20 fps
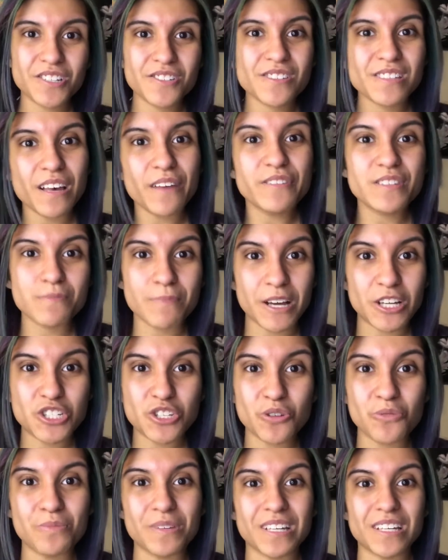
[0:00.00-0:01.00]
yourself
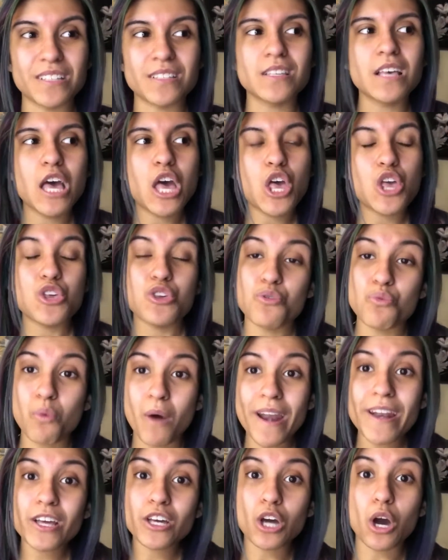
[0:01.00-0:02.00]
special, because you
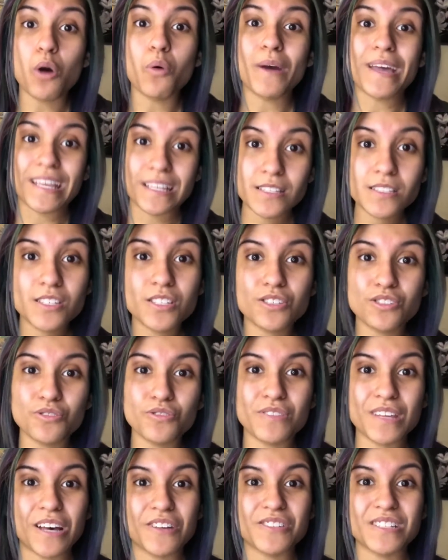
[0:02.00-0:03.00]
want to go into
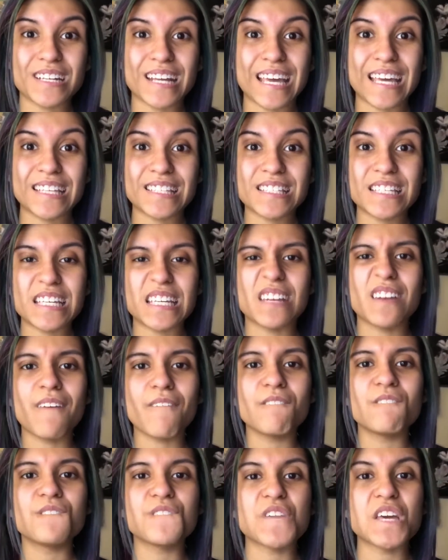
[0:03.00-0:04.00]
2018
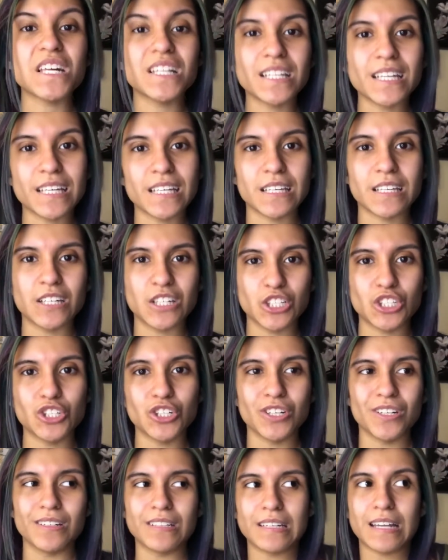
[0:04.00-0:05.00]
feeling
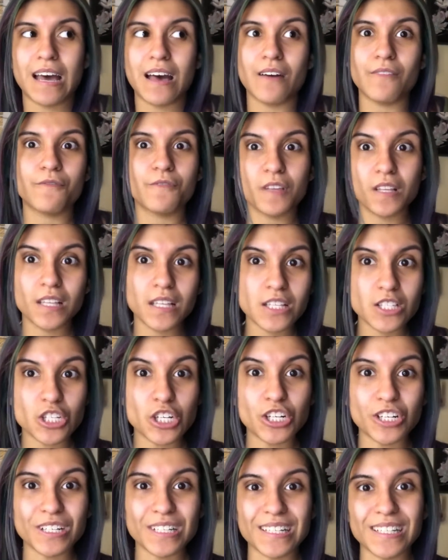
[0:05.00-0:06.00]
good, not feeling
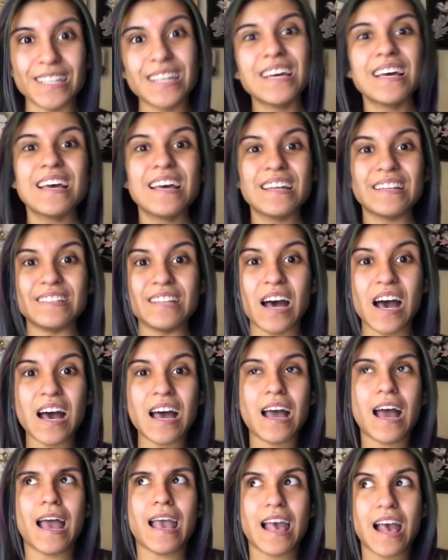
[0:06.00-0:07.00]
dirty,
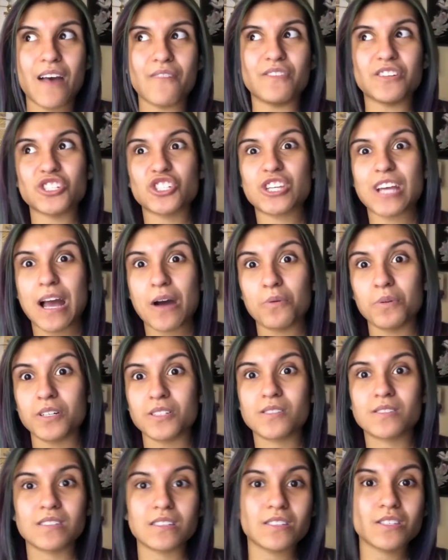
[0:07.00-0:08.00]
not I haven't
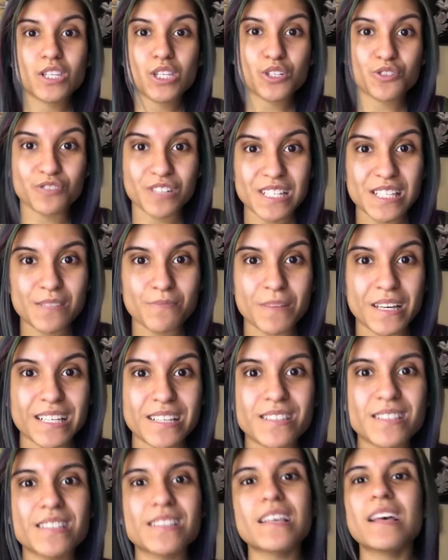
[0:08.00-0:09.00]
showered since
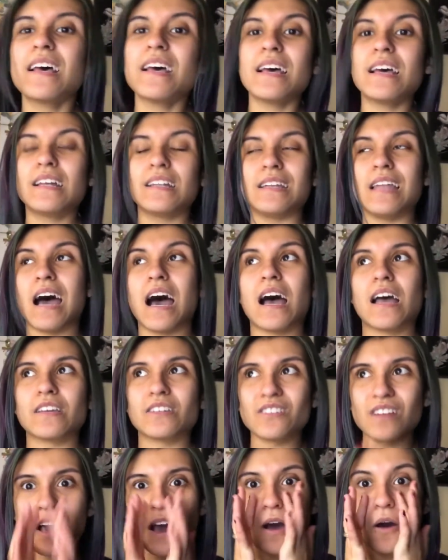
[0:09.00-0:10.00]
Christmas, not,
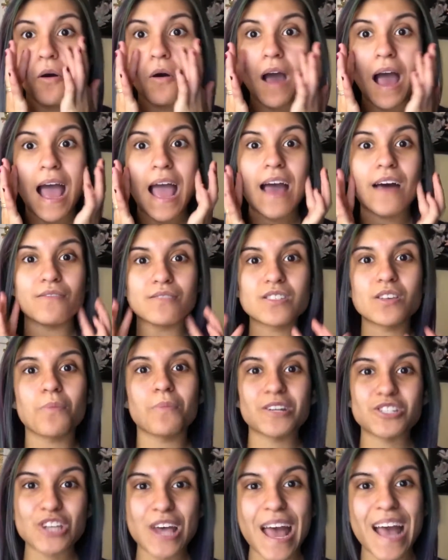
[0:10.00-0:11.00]
you know, I have so
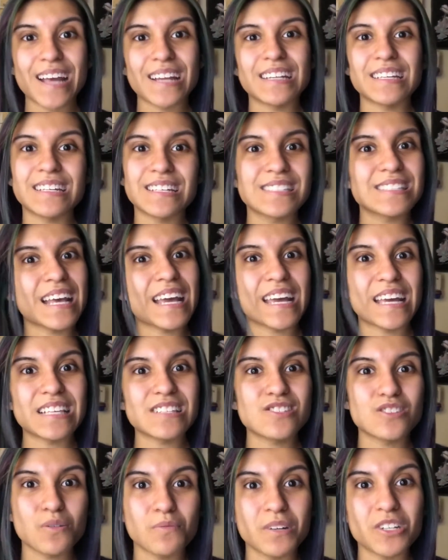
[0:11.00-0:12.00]
much acne because I ate
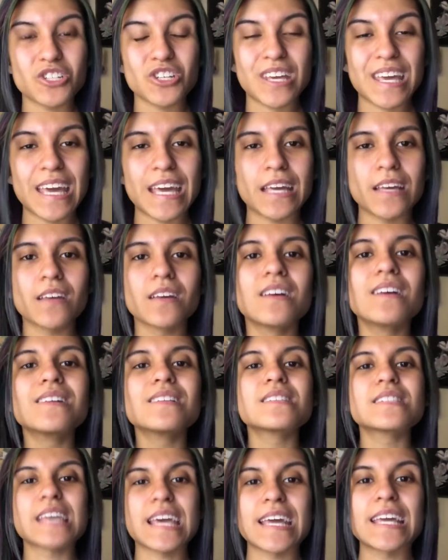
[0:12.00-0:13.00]
so much cake.
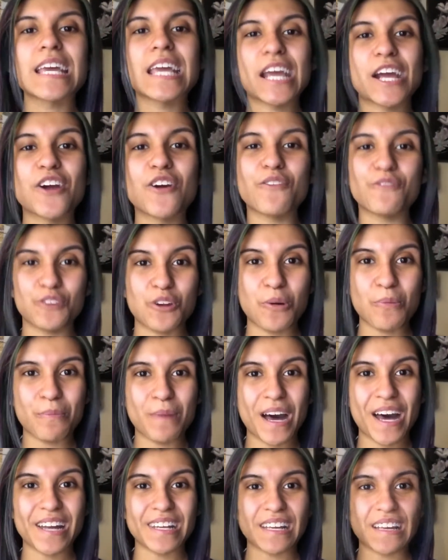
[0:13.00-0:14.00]
Take care of your
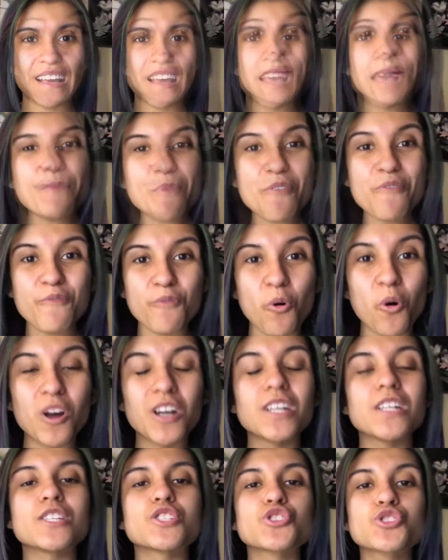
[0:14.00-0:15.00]
body. Tip number 4
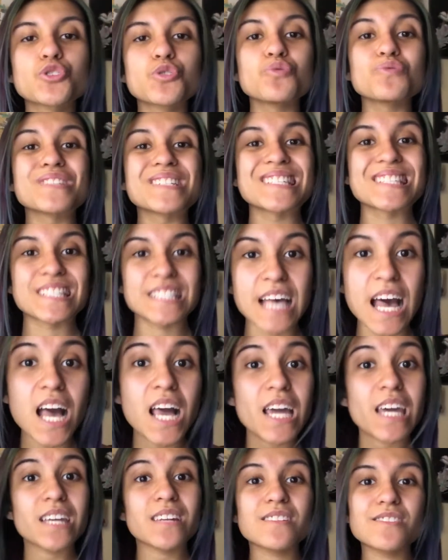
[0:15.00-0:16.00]
is to
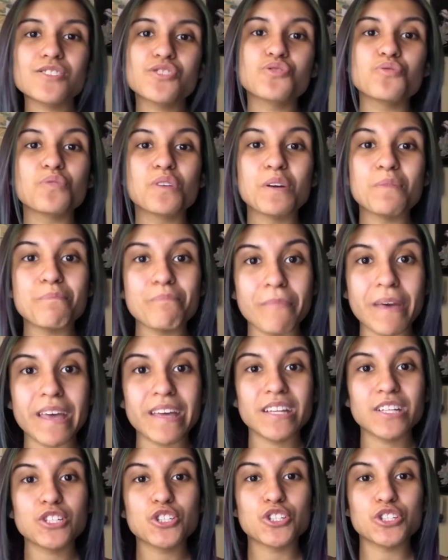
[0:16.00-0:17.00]
decide to
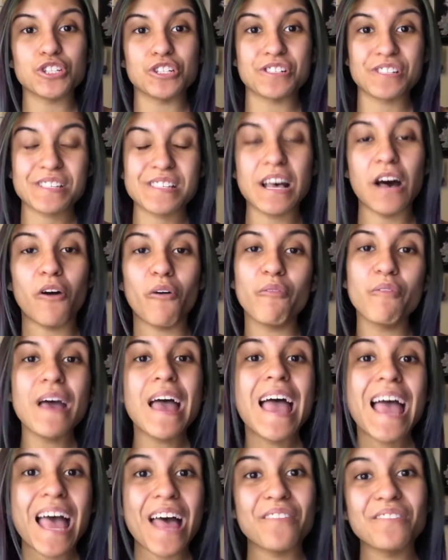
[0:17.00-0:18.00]
commit to yourself.
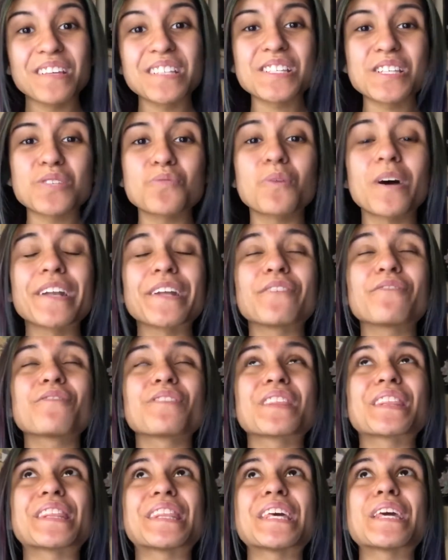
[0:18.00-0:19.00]
And this is one
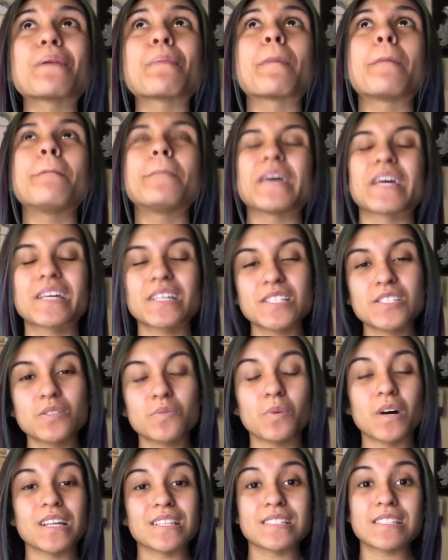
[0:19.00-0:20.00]
of the biggest
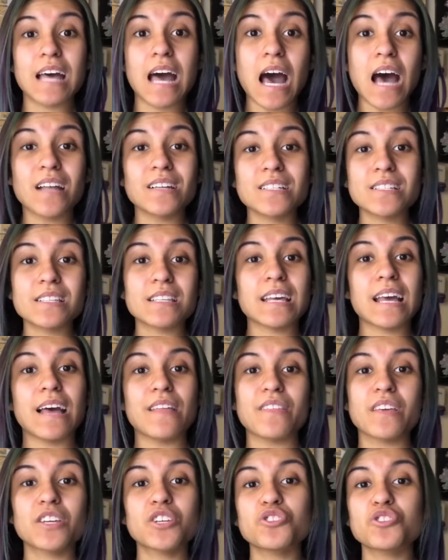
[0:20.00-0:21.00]
ones that honestly I
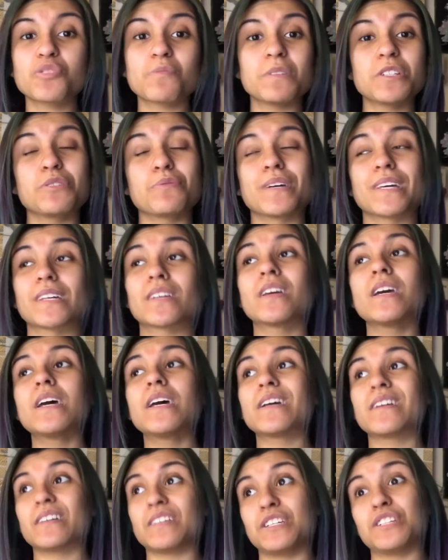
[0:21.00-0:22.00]
think you should be doing
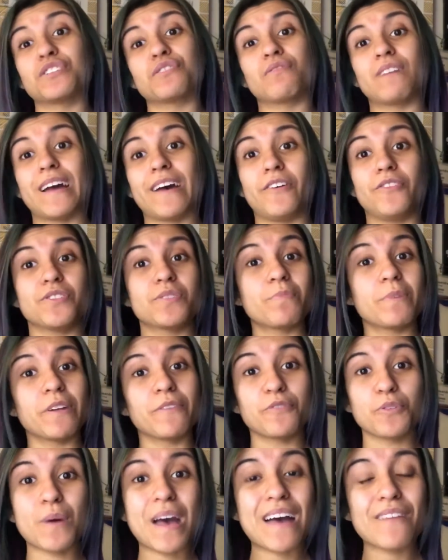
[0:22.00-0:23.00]
year-round. But
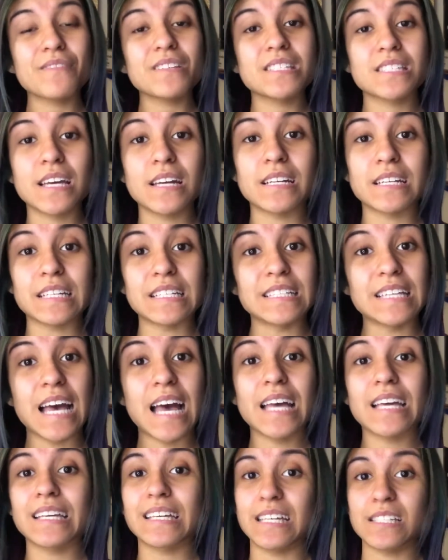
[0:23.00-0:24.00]
if you haven't done it
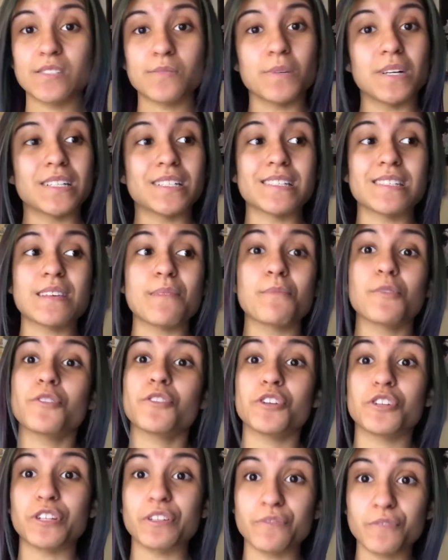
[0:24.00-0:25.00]
yet, guess what? December
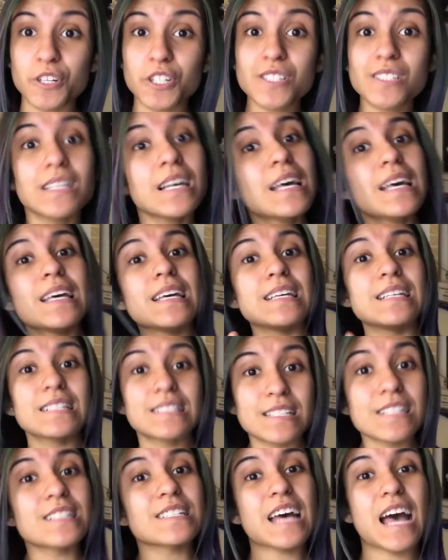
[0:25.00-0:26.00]
31st
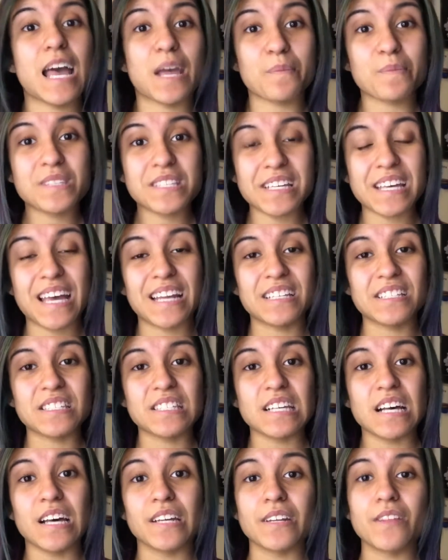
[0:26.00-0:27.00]
is the time to get it
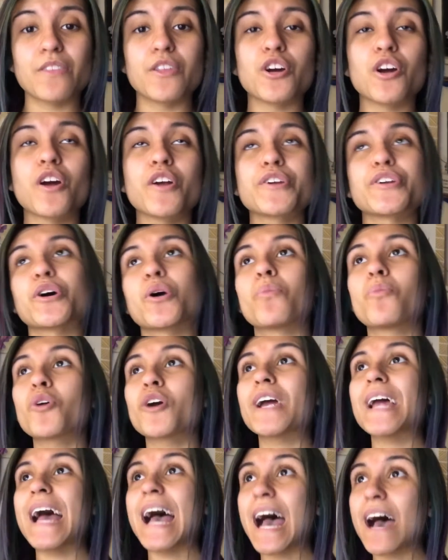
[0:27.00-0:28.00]
done. There are no
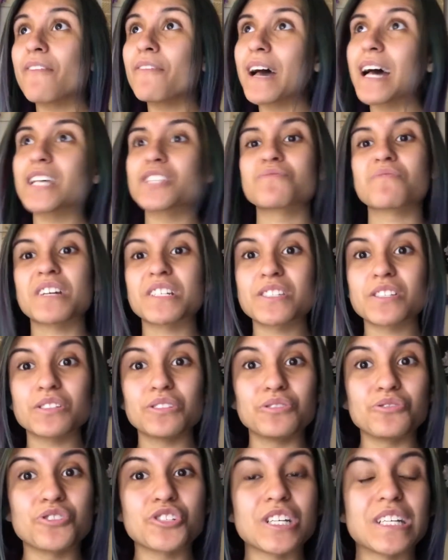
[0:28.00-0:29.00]
more half-assed
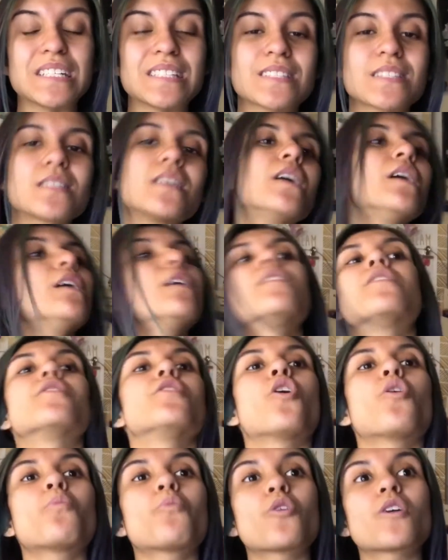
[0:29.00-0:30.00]
resolutions,
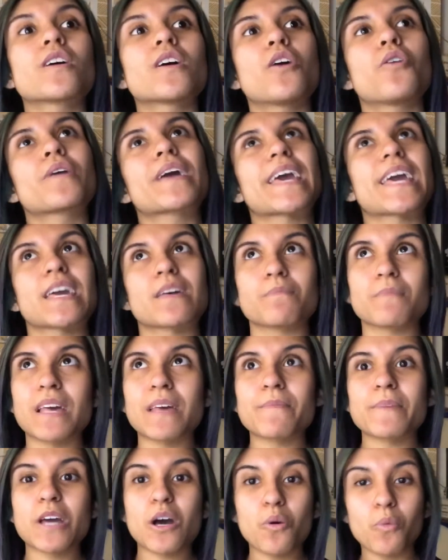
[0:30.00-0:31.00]
no more, okay,
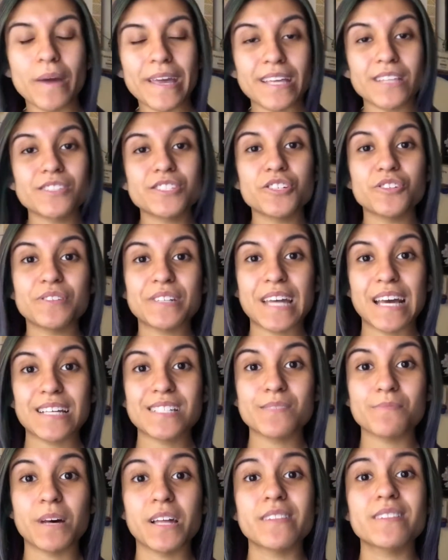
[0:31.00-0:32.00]
maybe I'll wait until
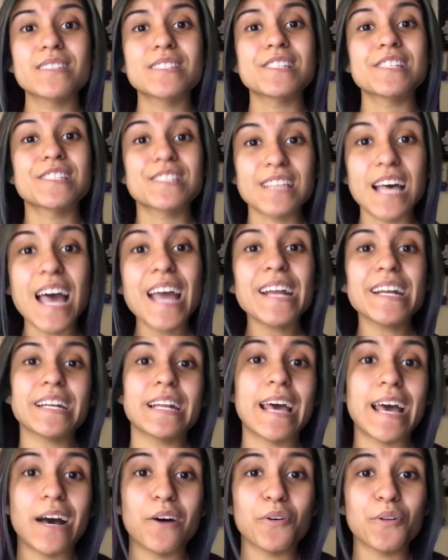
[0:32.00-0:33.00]
next month. Decide
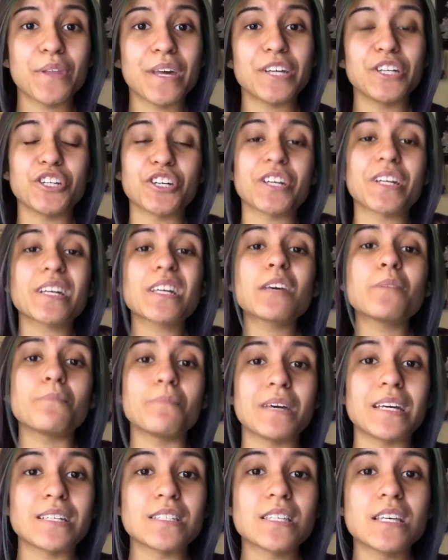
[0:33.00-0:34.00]
now that you're going to
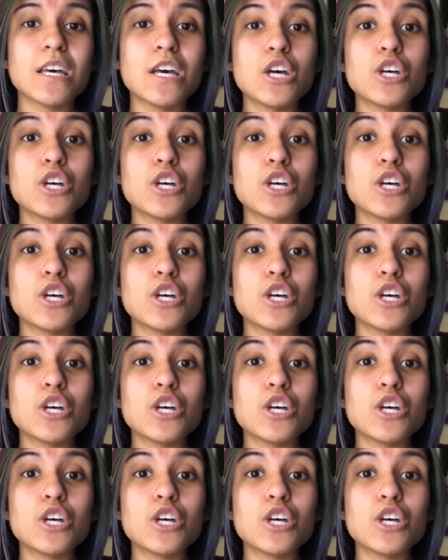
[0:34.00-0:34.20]
commit